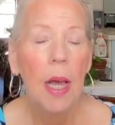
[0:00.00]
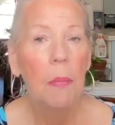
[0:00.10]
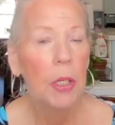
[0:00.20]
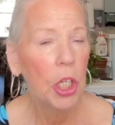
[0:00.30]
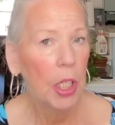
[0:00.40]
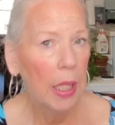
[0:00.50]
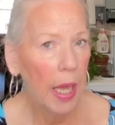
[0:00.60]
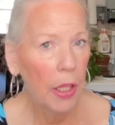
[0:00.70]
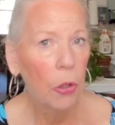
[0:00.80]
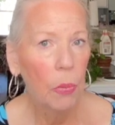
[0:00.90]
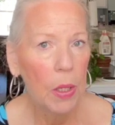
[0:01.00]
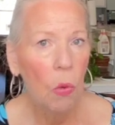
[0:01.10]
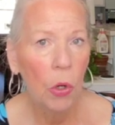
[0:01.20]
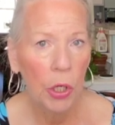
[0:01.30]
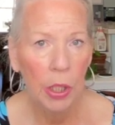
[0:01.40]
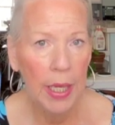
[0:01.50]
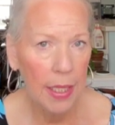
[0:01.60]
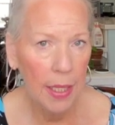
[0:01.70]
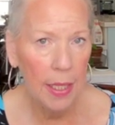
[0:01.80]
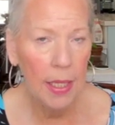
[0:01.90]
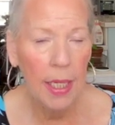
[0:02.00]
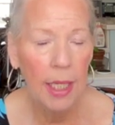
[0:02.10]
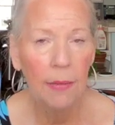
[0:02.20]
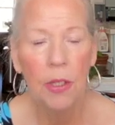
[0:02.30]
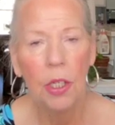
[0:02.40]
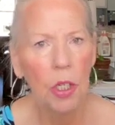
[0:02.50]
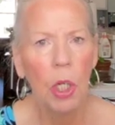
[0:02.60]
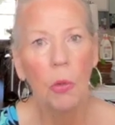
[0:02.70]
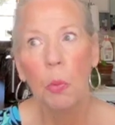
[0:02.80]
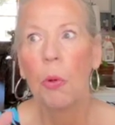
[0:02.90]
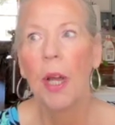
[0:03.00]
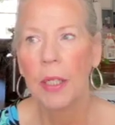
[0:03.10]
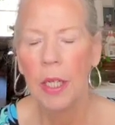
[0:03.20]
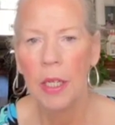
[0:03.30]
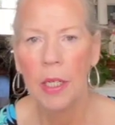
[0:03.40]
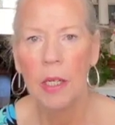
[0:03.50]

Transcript: but she'd like 3/4 length sleeves. She was pregnant